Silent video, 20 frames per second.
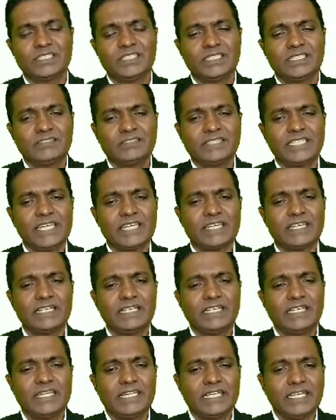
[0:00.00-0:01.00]
Now see here,
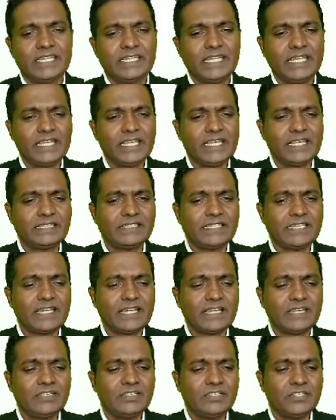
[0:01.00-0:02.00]
there
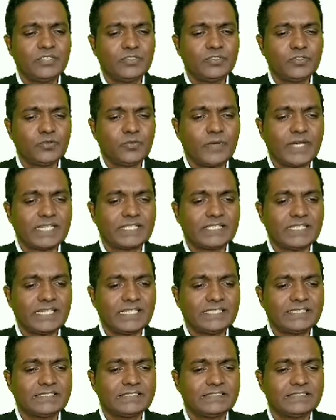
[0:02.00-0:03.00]
are two
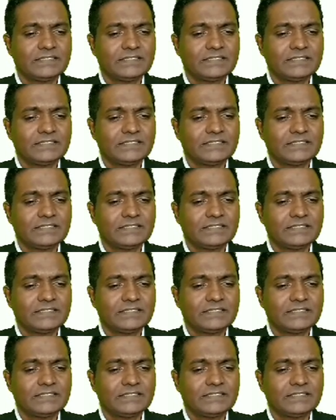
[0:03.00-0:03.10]
vectors,